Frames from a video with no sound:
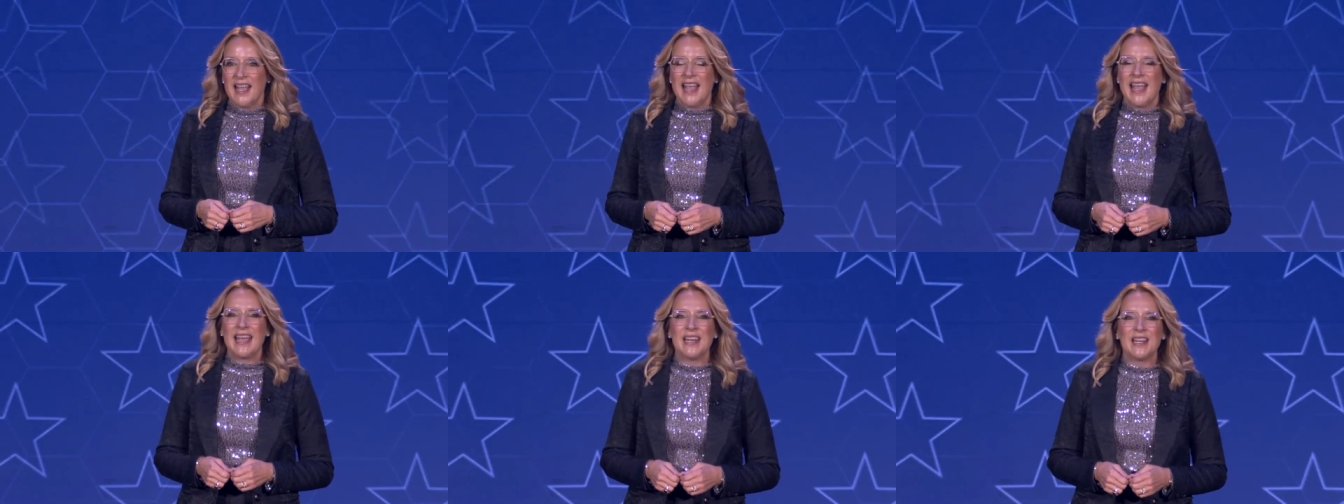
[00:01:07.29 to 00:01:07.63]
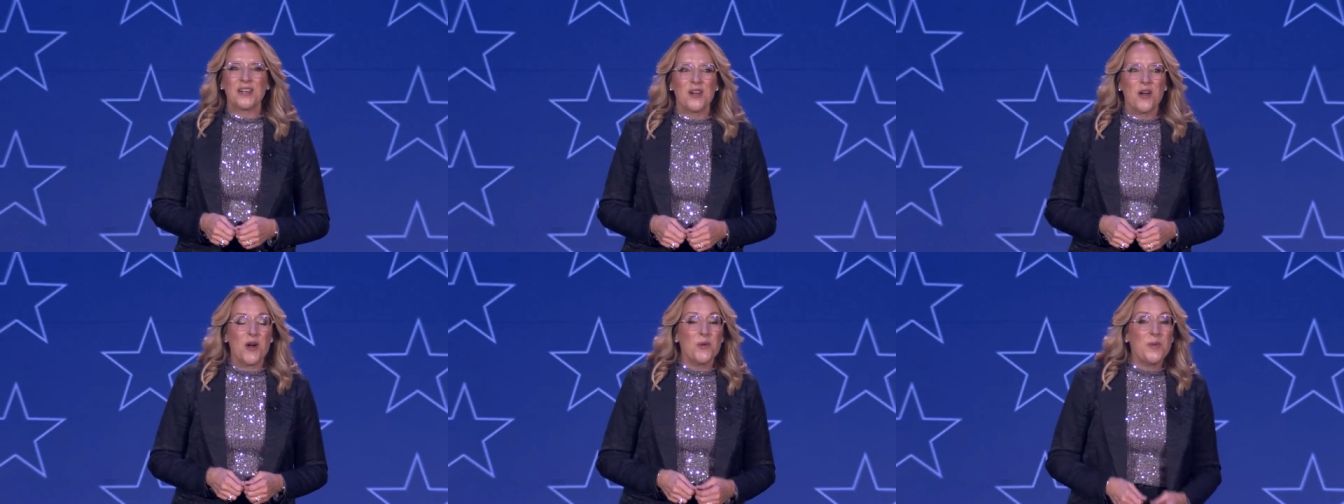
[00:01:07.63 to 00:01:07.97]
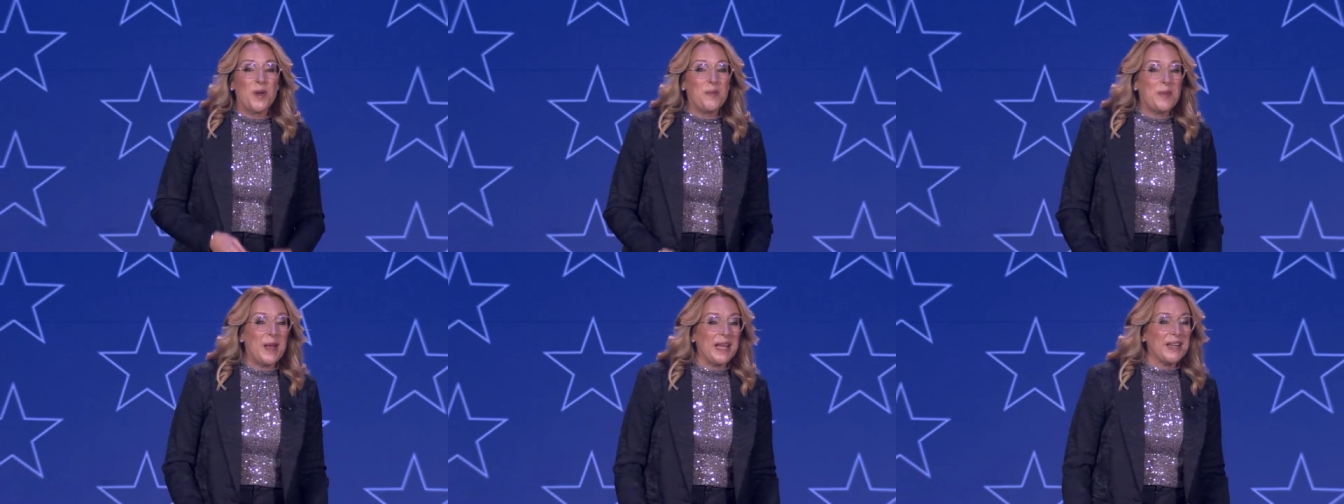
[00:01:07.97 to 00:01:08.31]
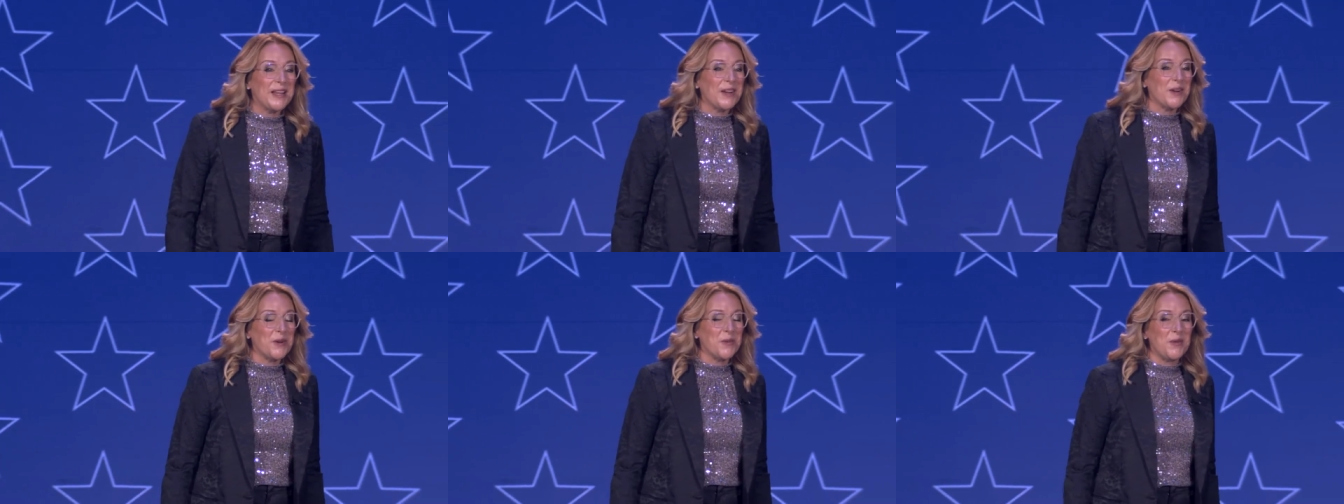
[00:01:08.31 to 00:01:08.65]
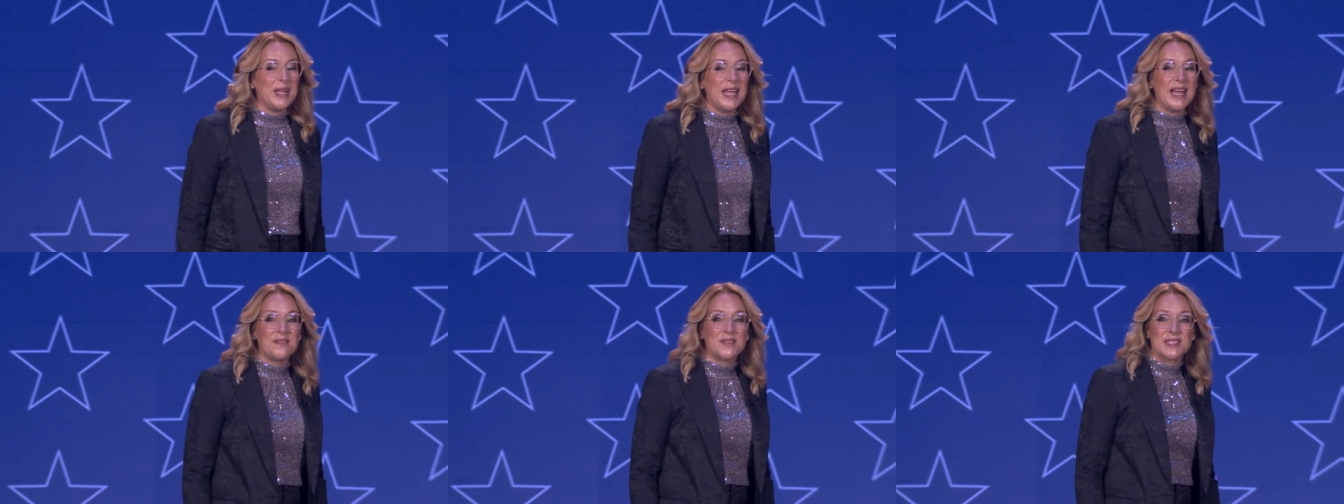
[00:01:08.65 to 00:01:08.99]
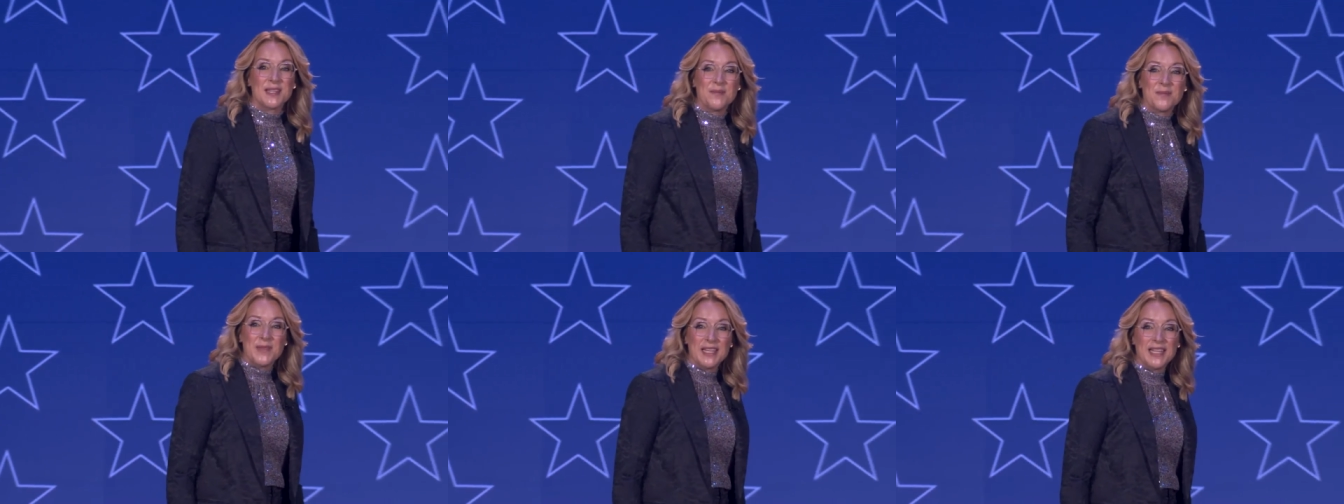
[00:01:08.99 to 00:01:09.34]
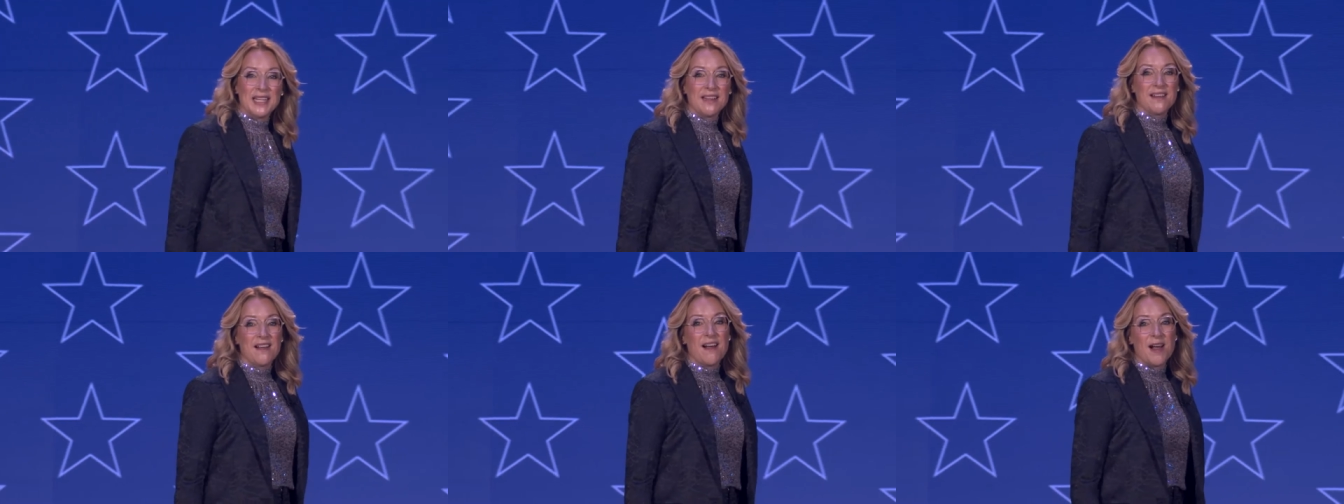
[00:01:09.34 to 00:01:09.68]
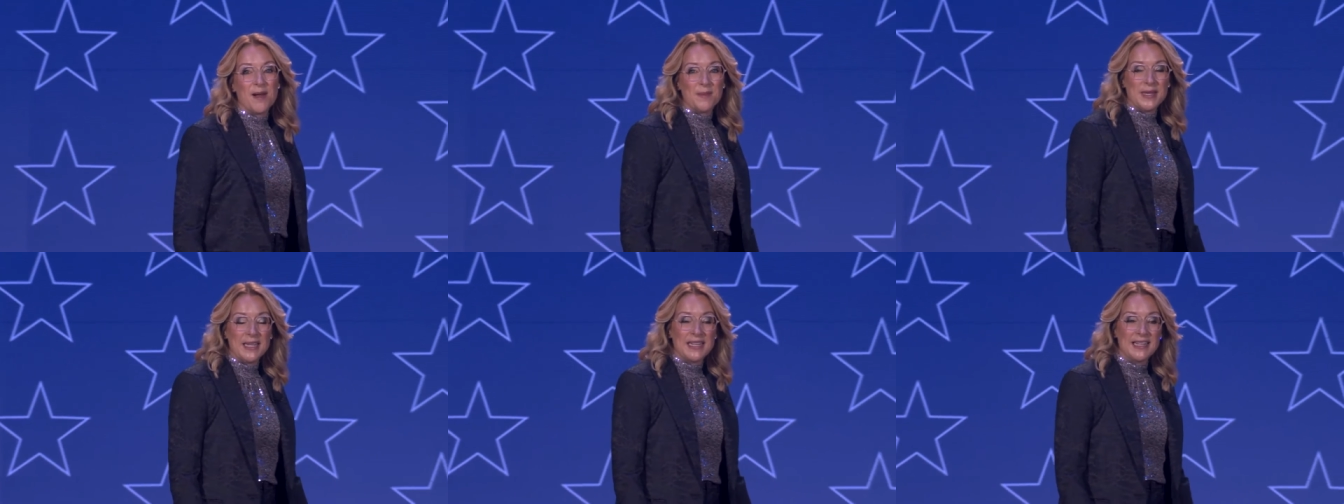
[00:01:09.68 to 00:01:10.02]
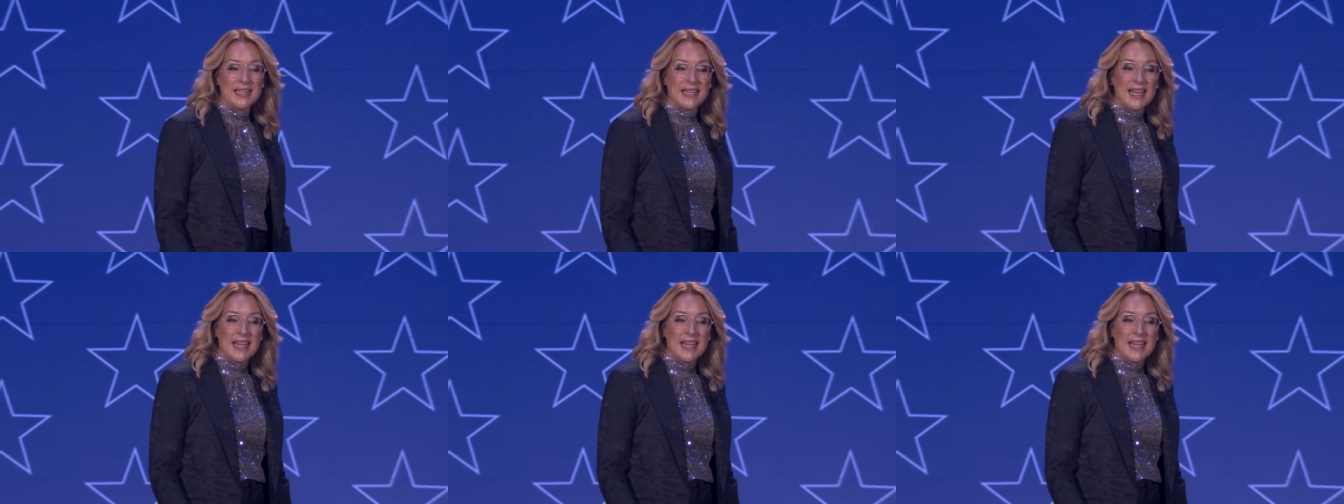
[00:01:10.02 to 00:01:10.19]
And at Coldwell Banker, we have something in common,